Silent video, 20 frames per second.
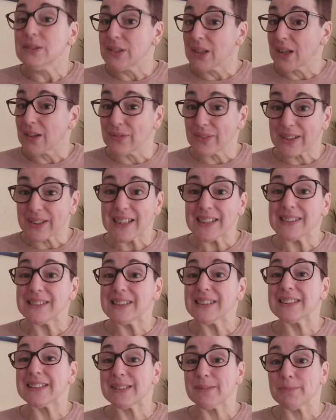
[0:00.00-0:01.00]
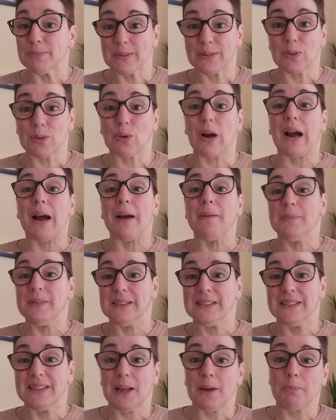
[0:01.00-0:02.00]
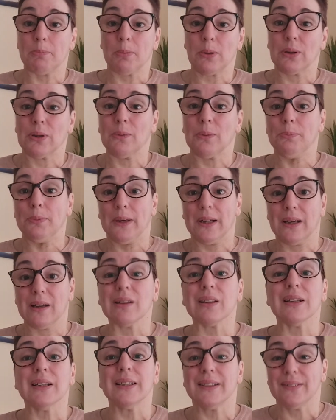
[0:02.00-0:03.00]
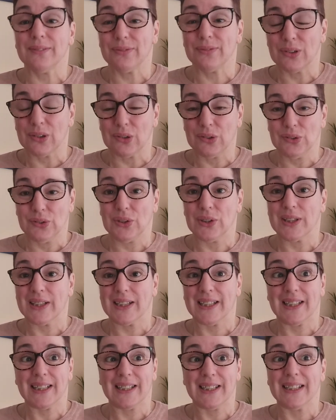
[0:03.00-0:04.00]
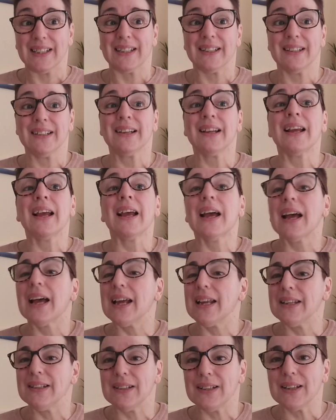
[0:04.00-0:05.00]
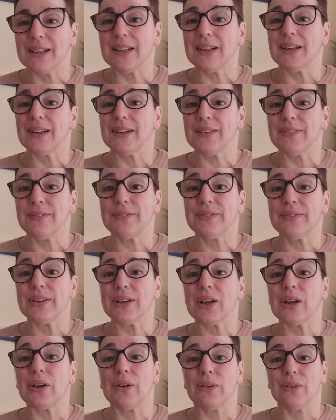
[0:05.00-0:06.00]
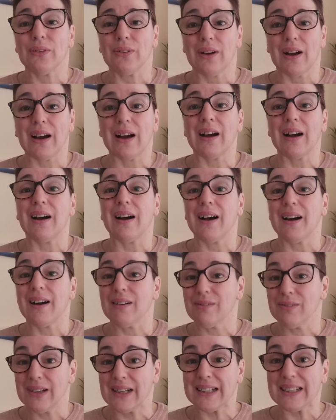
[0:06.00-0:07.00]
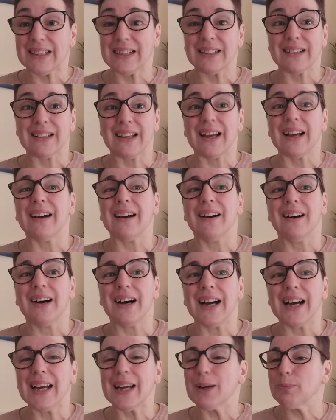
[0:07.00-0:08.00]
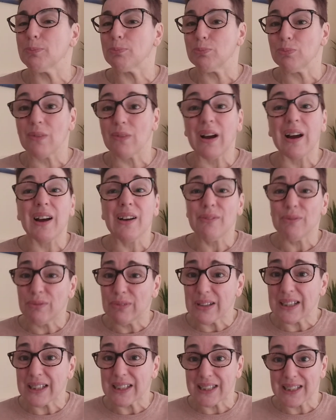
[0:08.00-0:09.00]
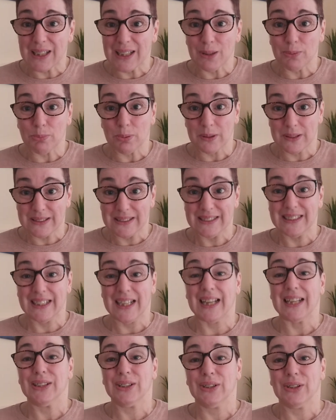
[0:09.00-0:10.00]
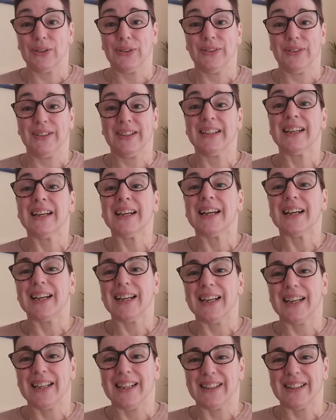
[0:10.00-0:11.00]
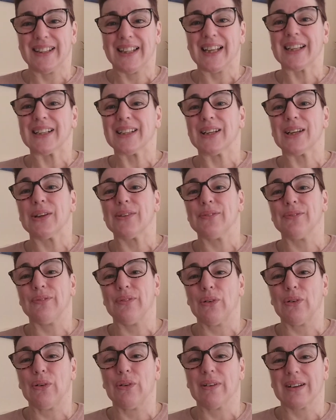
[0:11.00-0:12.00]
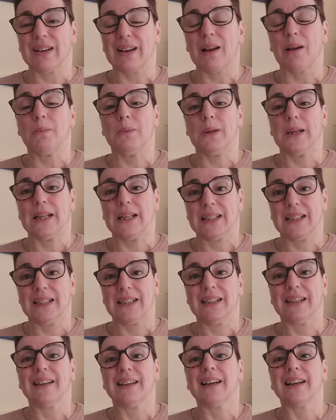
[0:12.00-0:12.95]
Don't forget to subscribe and tap on the bell if you're new here. And if you are a regular, I, I really appreciate you and thank you for coming